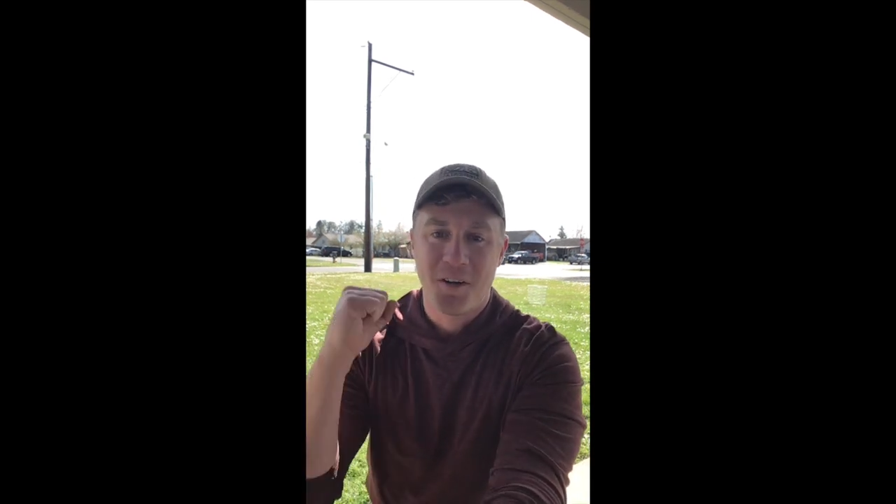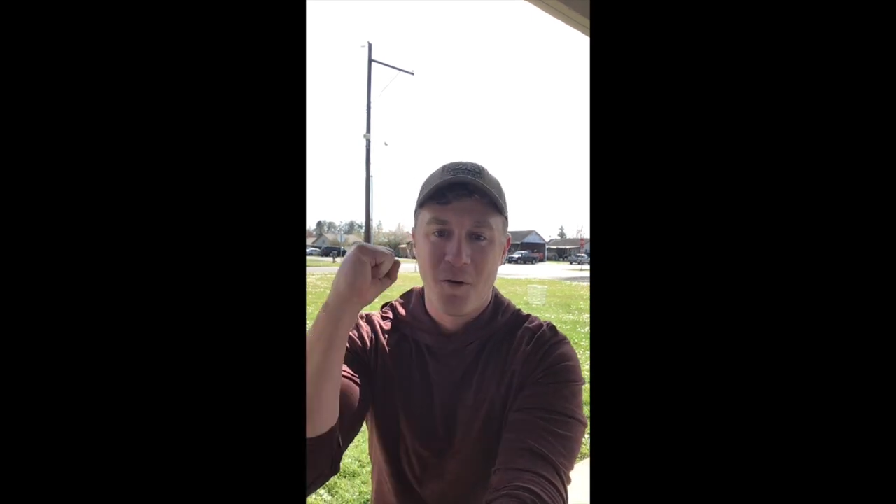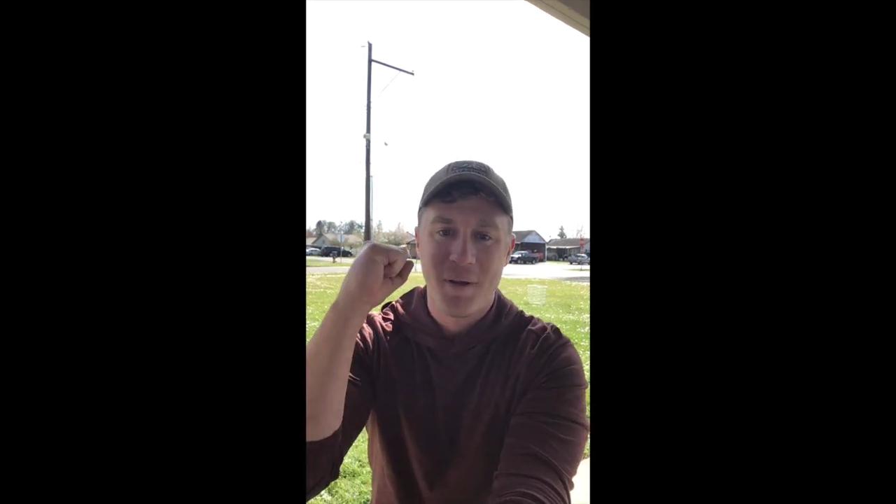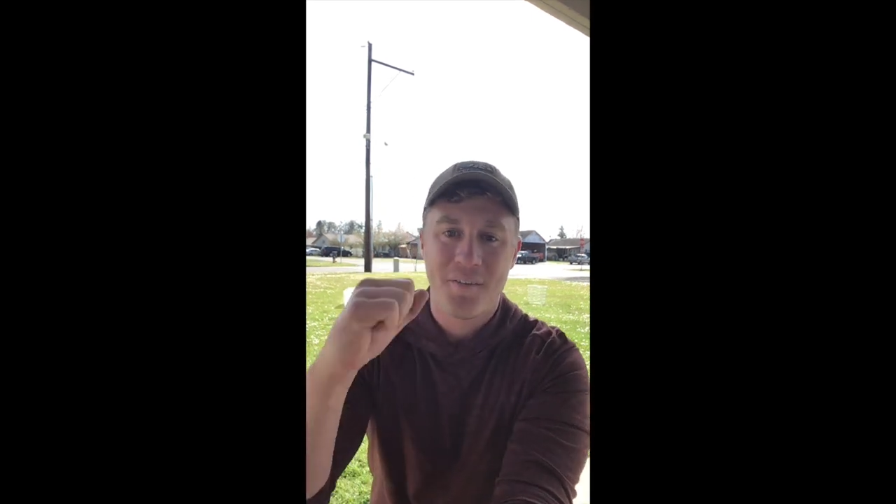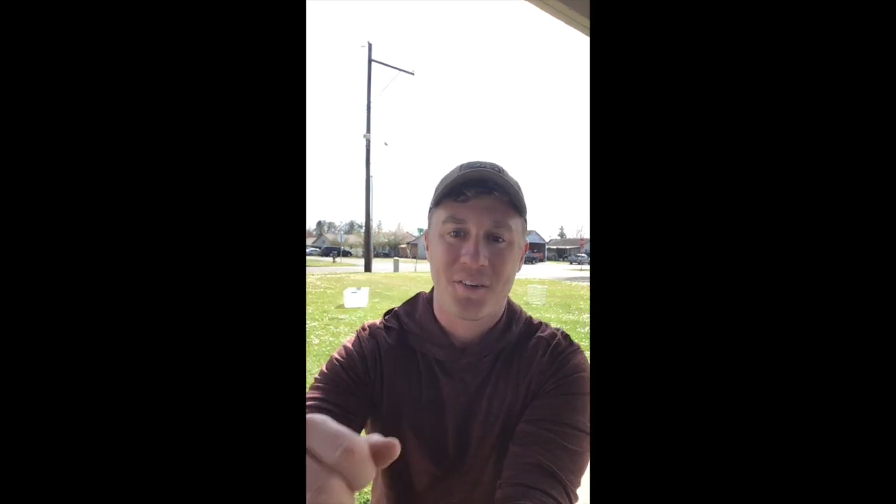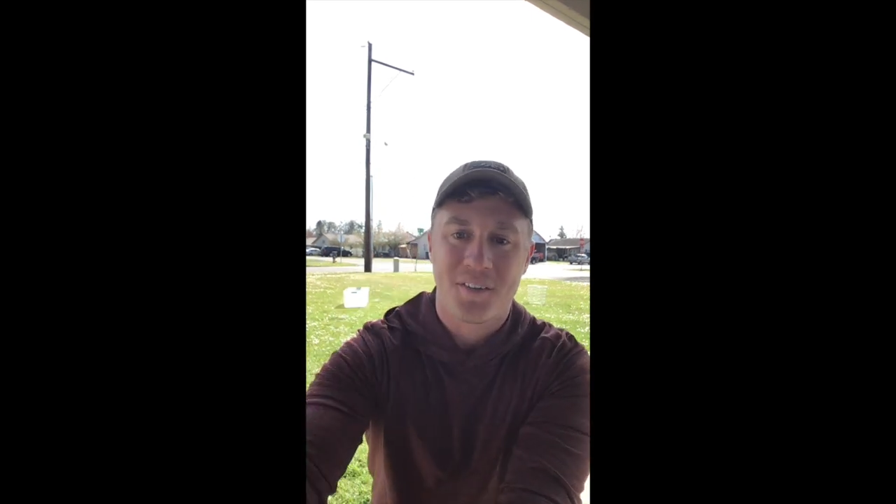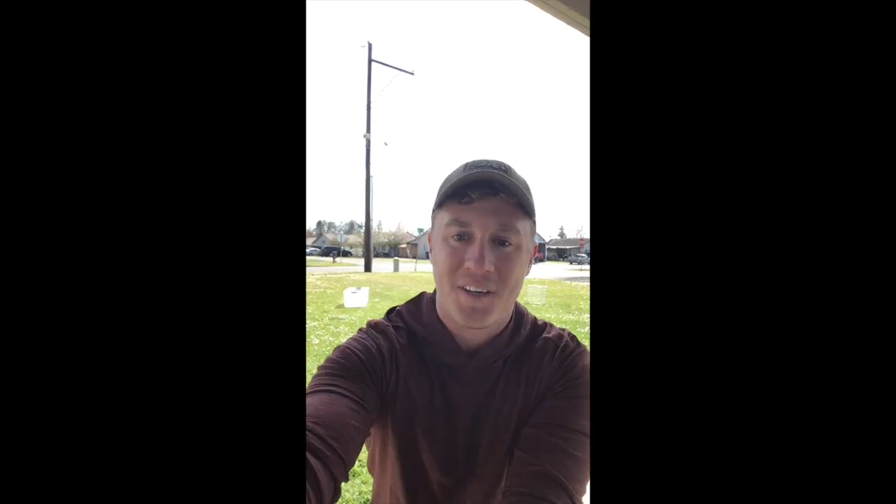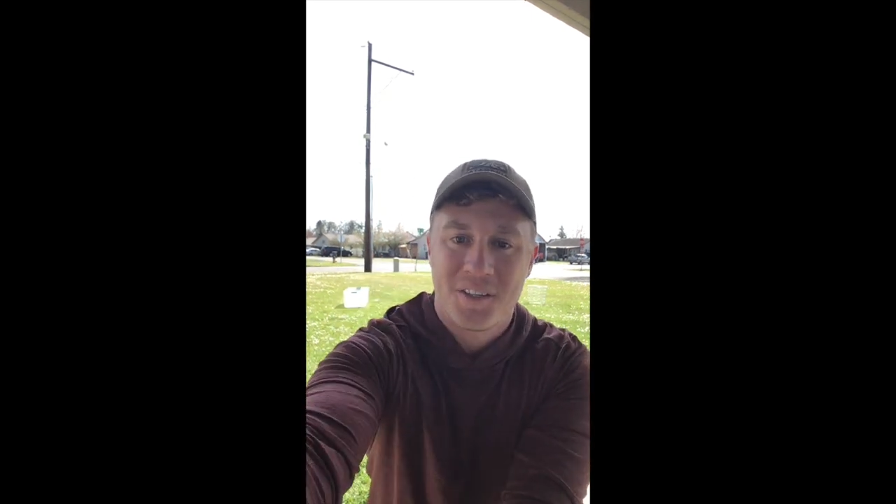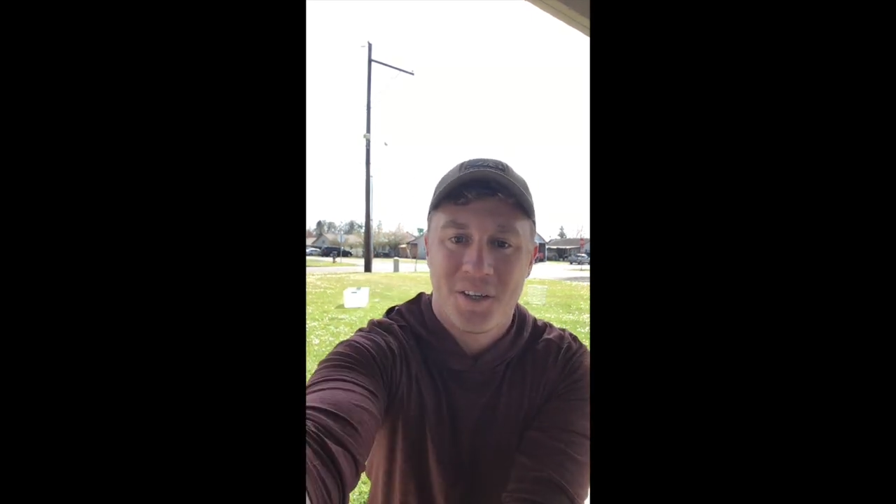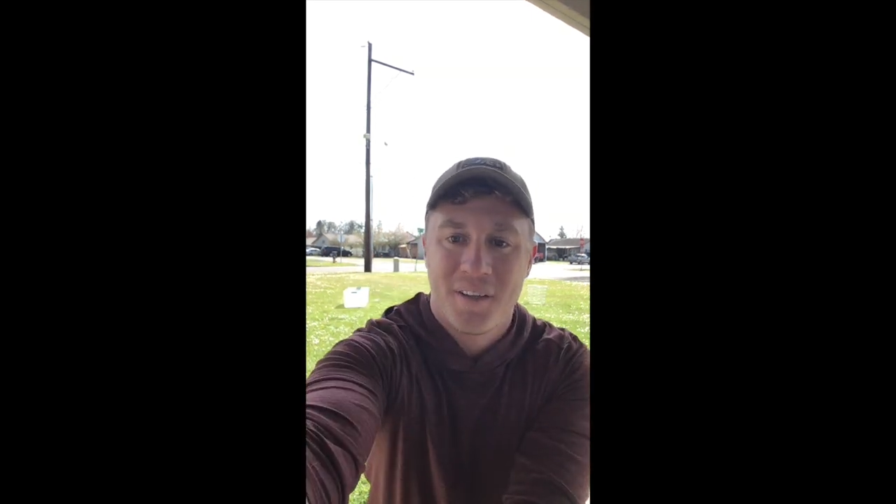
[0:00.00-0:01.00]
Go Beavers. I'll
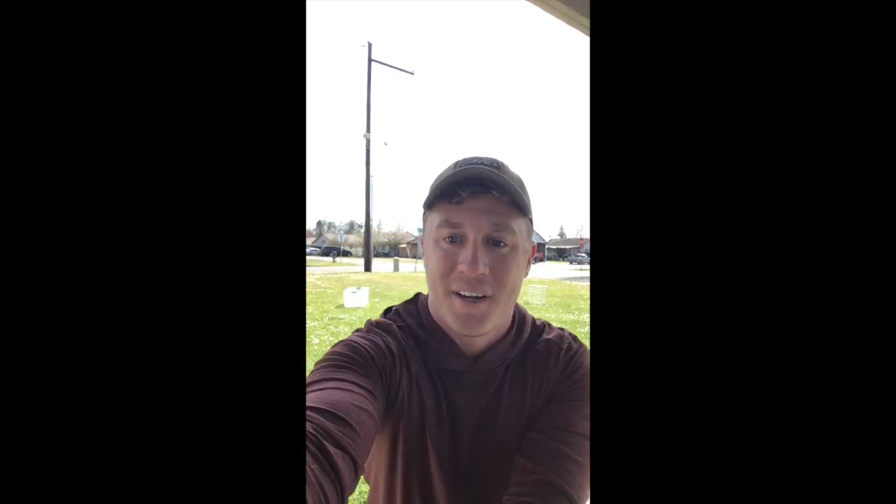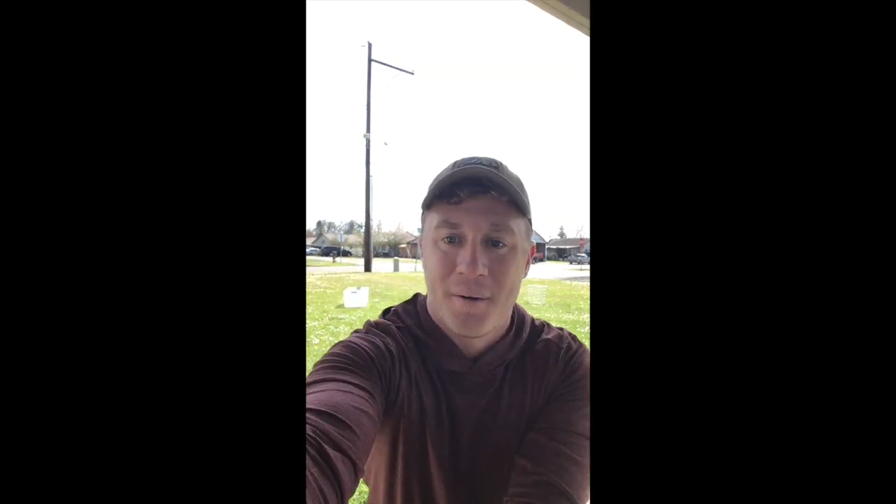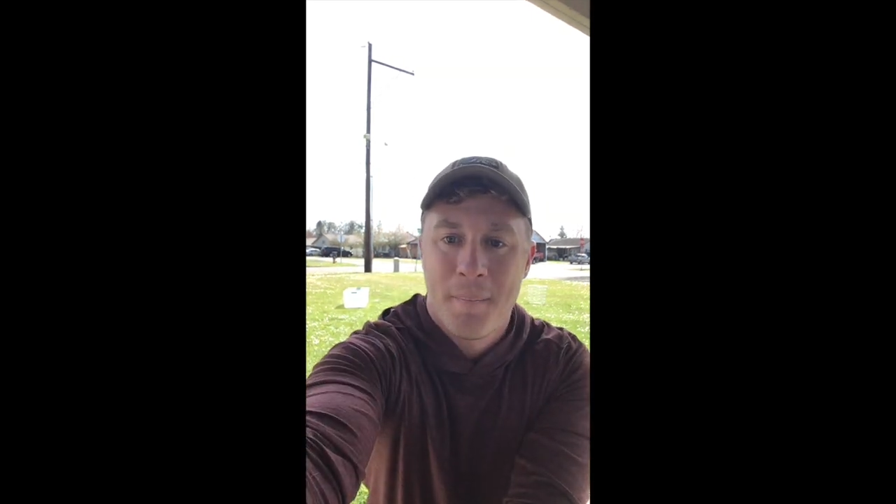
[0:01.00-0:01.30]
talk to y'all later.